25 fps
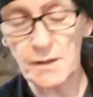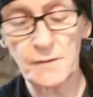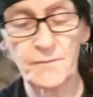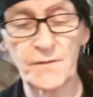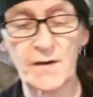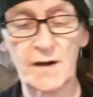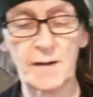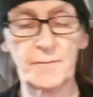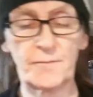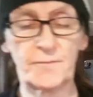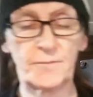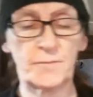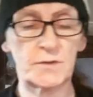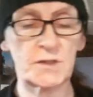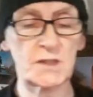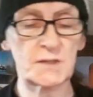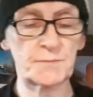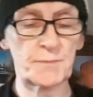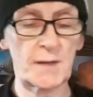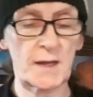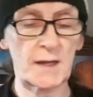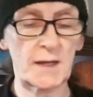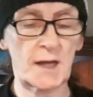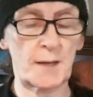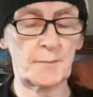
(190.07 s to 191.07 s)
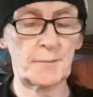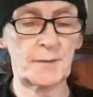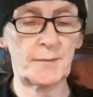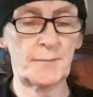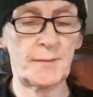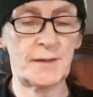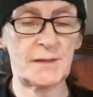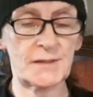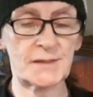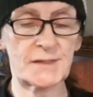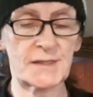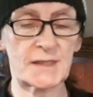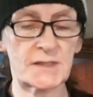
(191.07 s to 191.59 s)
Not very, just by a couple of
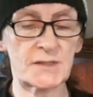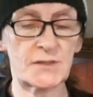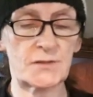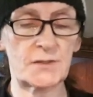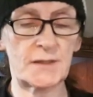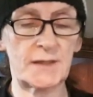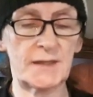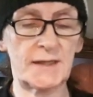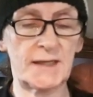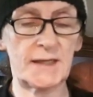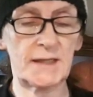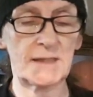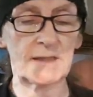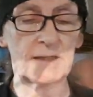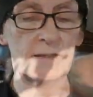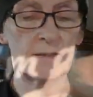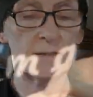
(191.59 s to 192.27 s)
mils, that's all they need.